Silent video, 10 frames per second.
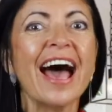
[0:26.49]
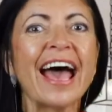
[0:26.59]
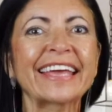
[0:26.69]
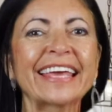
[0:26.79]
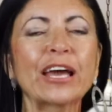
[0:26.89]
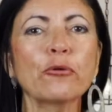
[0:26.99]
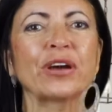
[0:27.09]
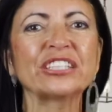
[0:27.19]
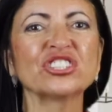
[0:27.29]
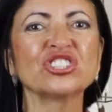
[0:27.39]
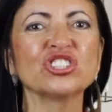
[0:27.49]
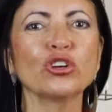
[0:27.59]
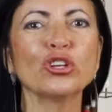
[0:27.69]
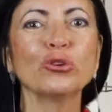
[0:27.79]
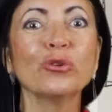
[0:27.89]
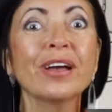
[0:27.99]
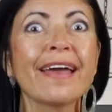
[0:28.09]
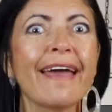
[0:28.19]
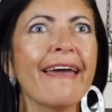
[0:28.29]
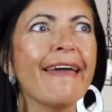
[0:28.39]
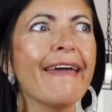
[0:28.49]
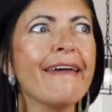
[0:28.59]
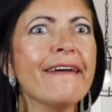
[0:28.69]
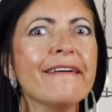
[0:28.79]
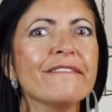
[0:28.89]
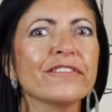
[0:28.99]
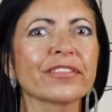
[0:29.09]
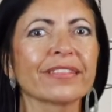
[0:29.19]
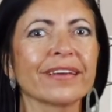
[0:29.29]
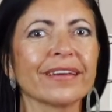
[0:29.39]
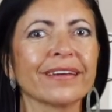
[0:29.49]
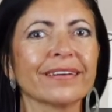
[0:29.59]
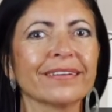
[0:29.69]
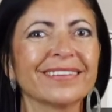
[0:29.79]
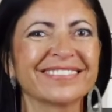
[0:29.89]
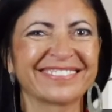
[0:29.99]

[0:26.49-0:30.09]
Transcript: I can't wait to show you everything.